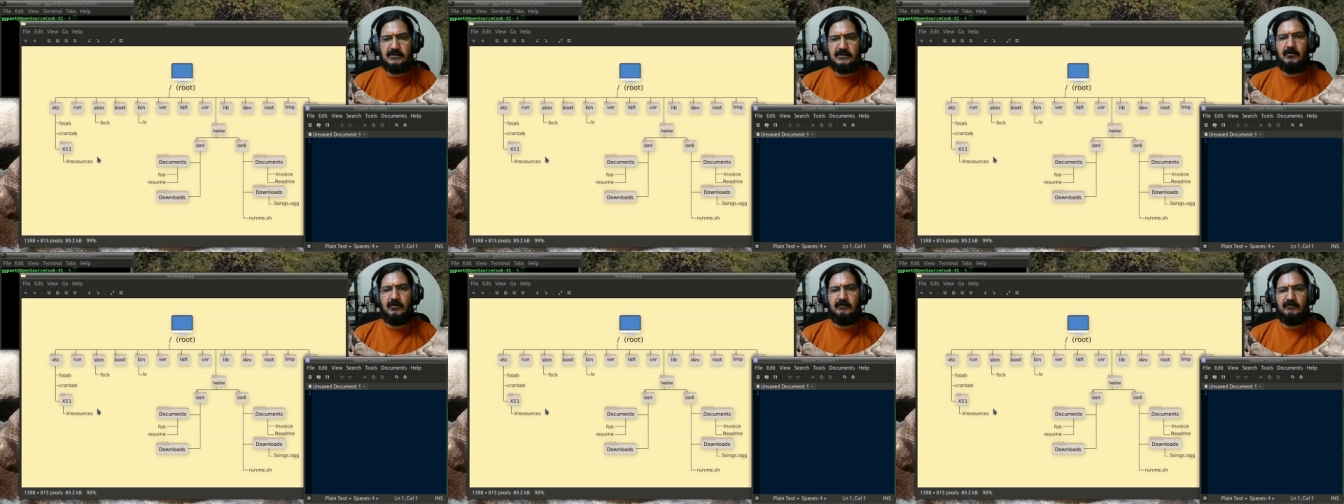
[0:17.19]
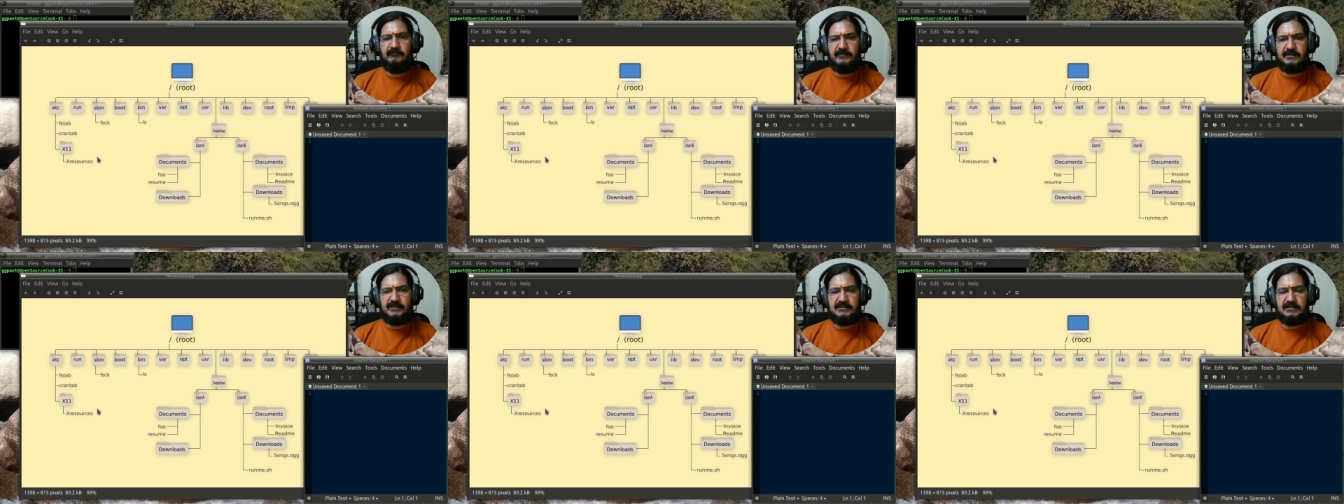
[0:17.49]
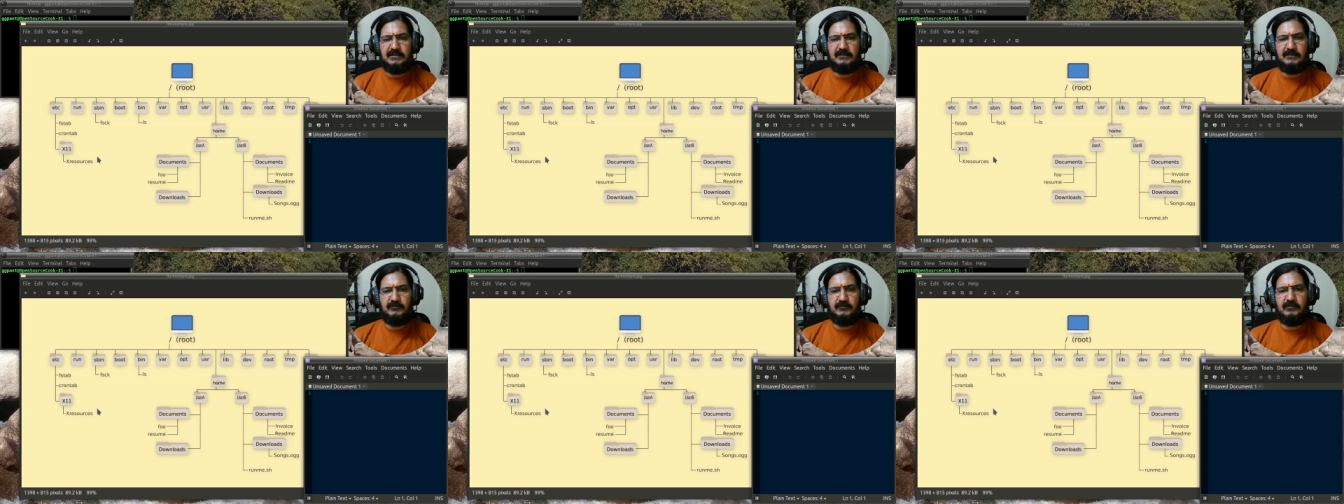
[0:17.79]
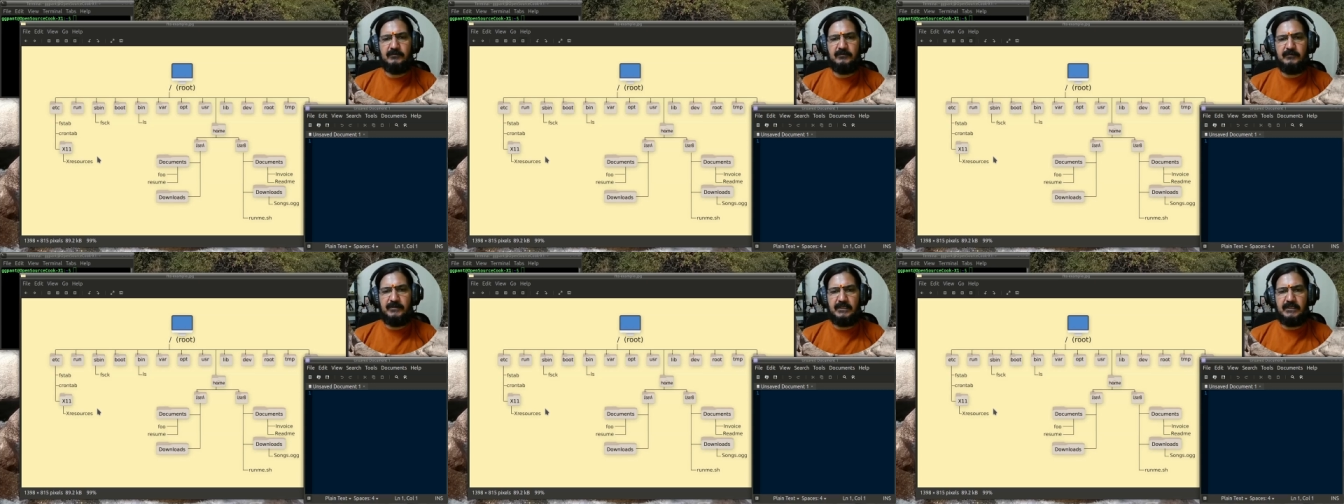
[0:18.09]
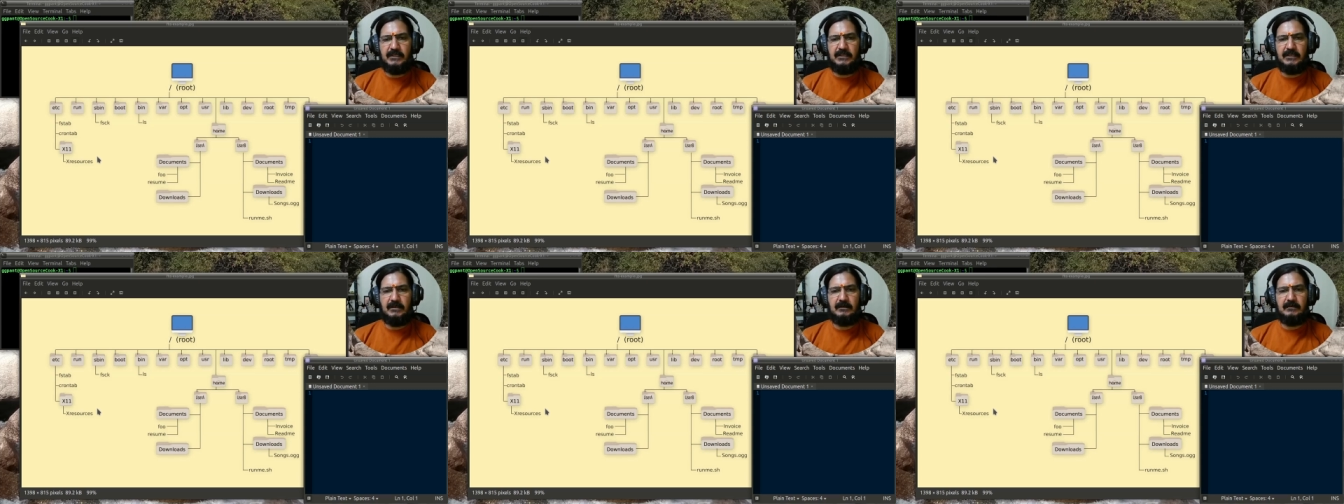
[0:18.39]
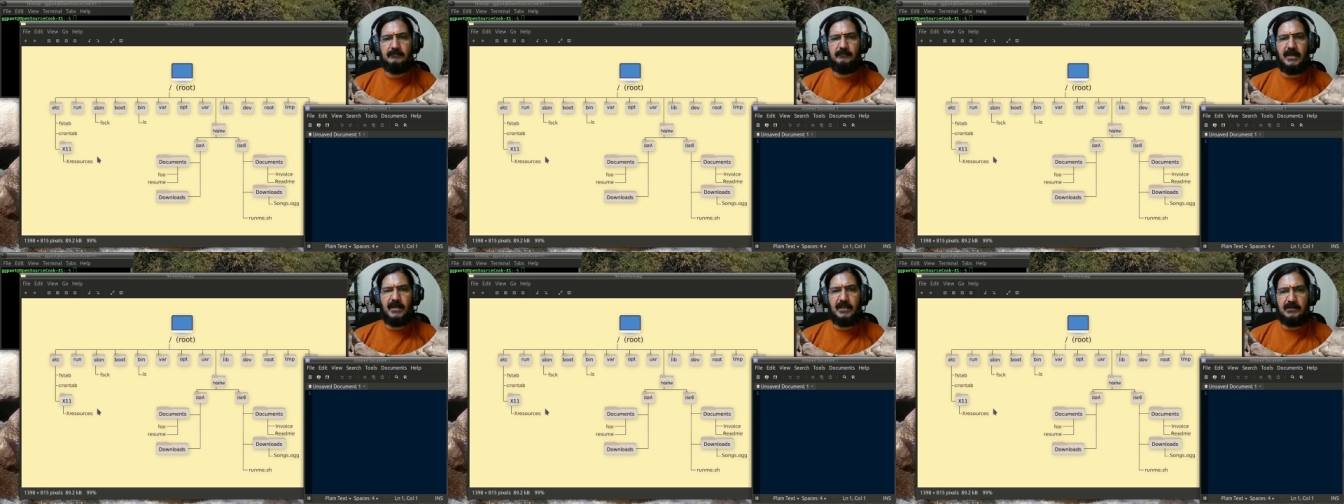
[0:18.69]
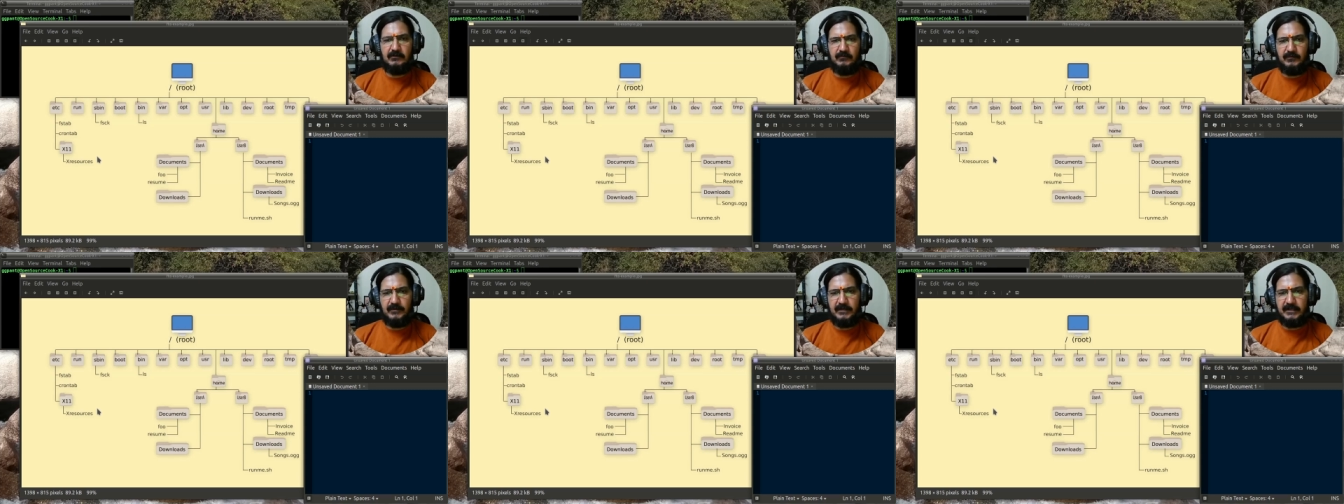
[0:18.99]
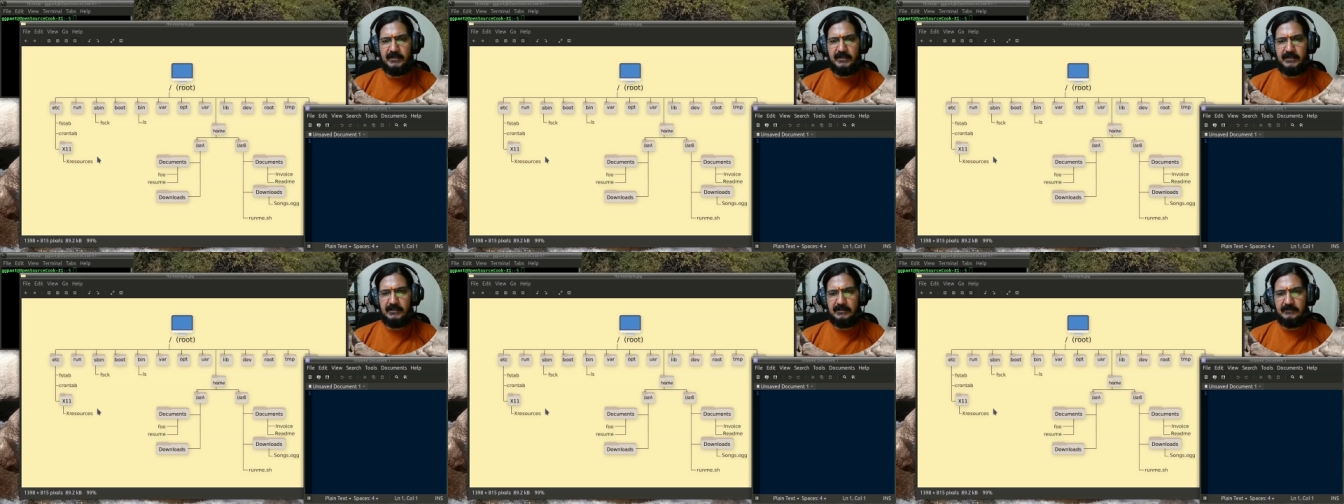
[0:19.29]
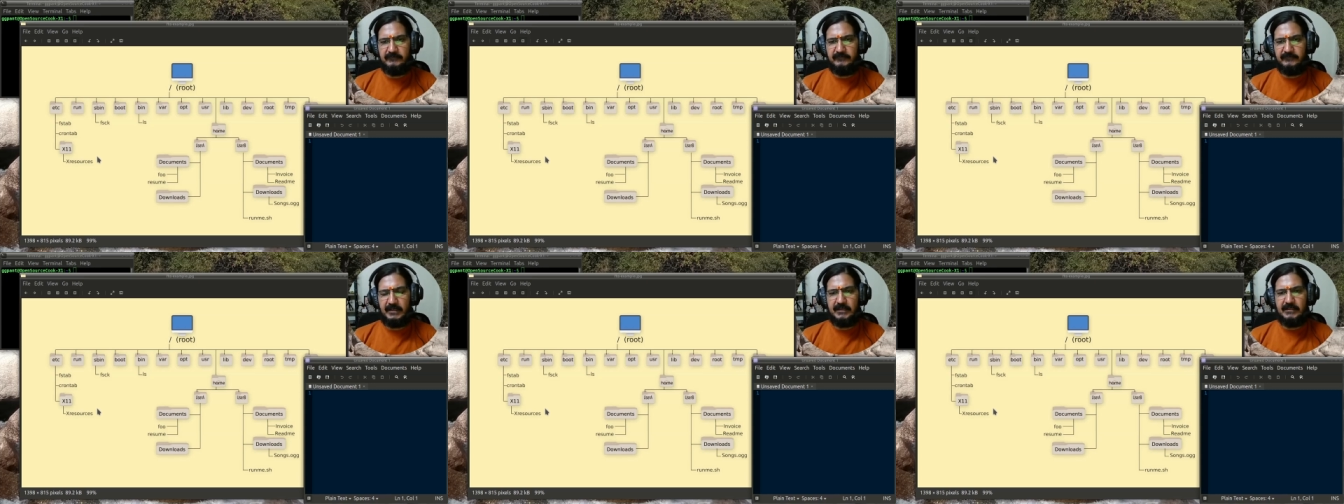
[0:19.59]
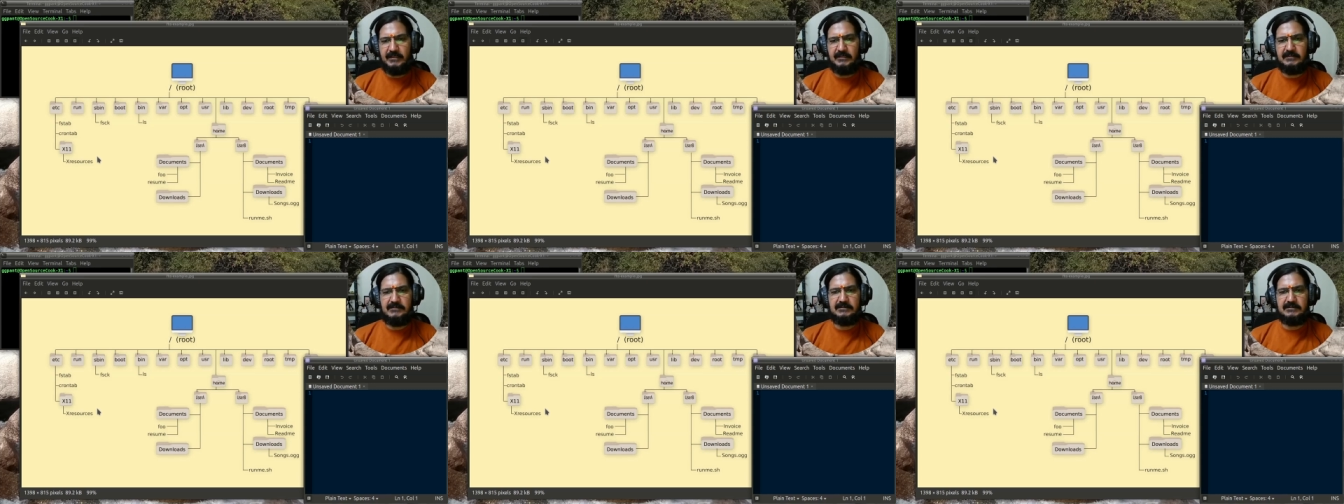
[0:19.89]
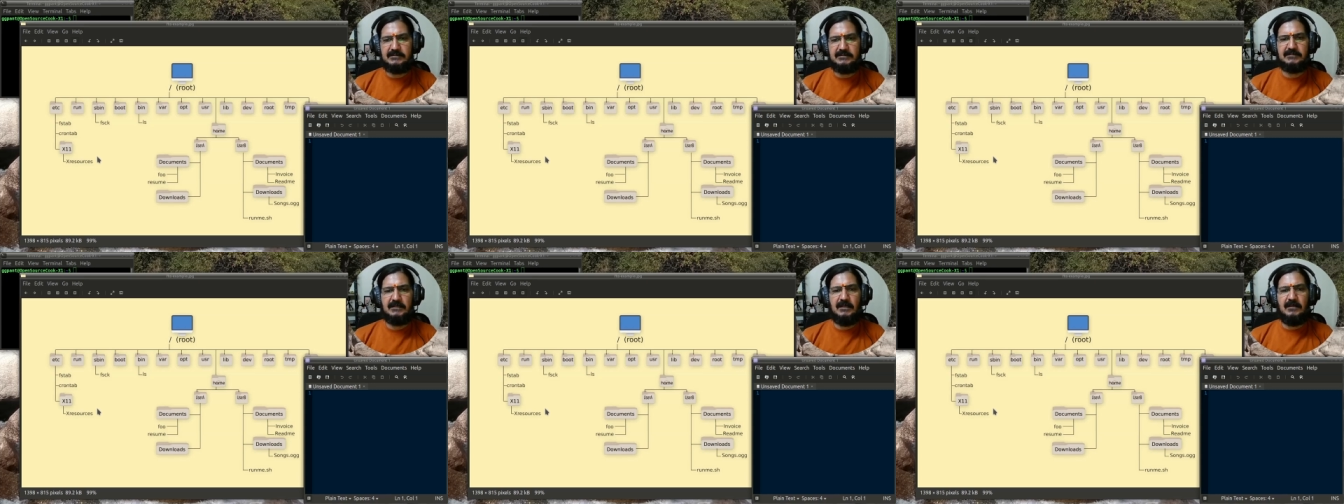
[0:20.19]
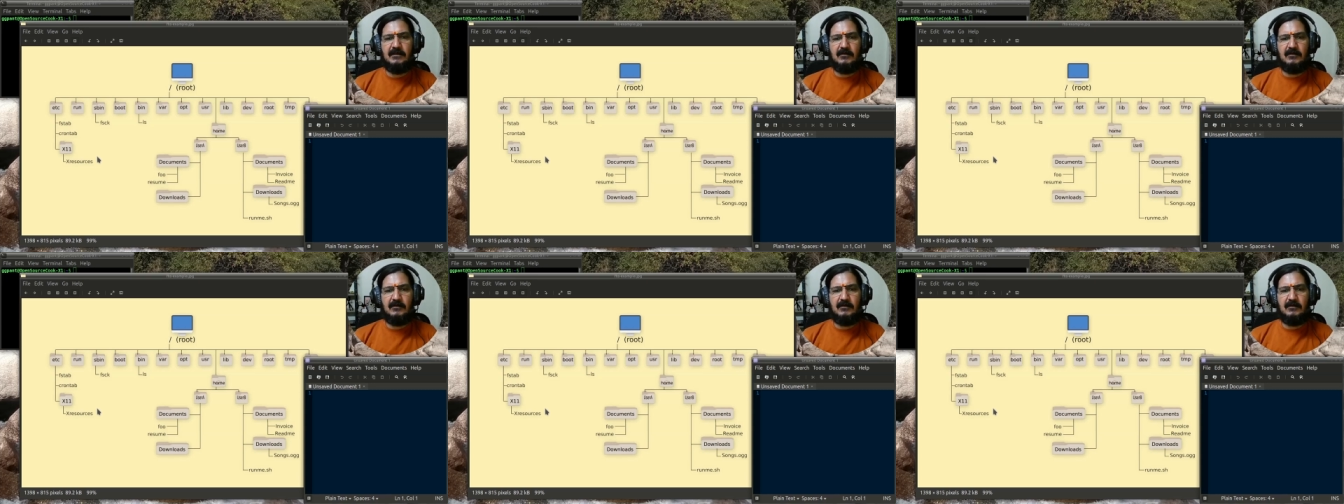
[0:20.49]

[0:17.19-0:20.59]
obviously you will be manipulating the files,